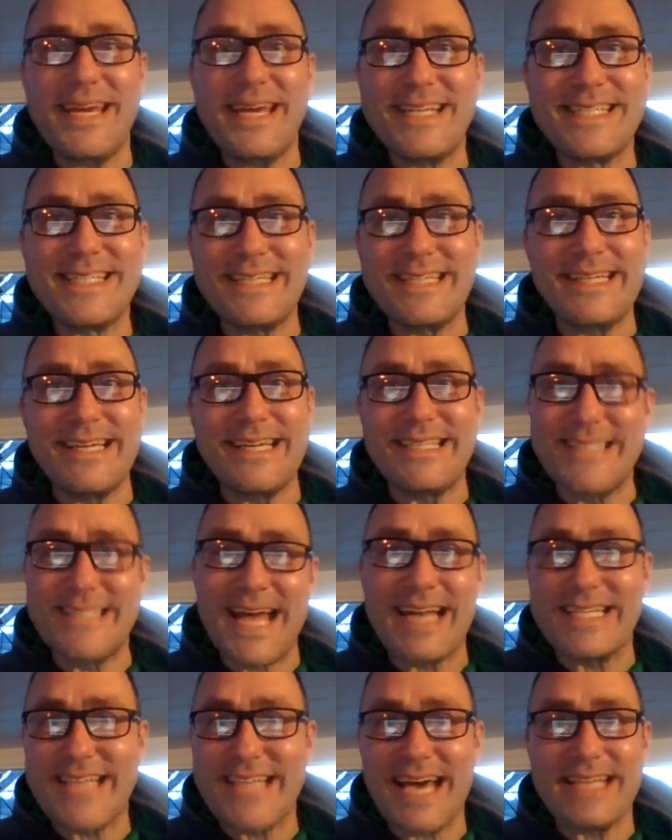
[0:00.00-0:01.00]
isn't, it's
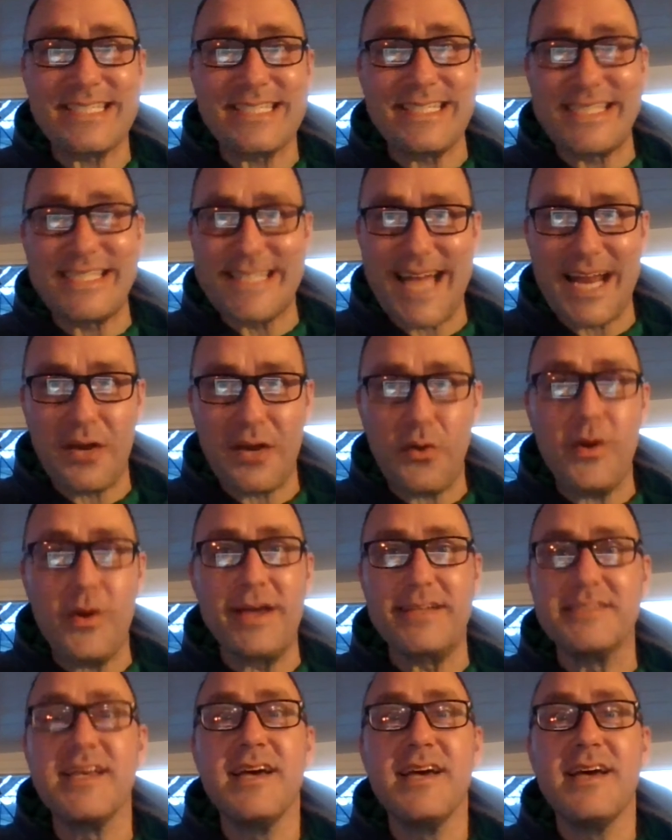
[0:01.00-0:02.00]
not a test. It's not a
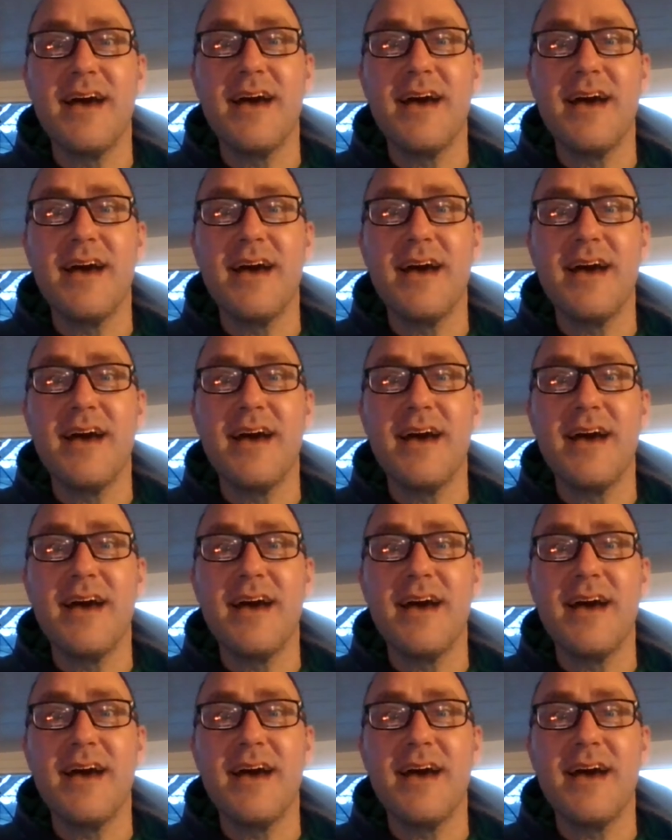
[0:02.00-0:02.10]
quiz.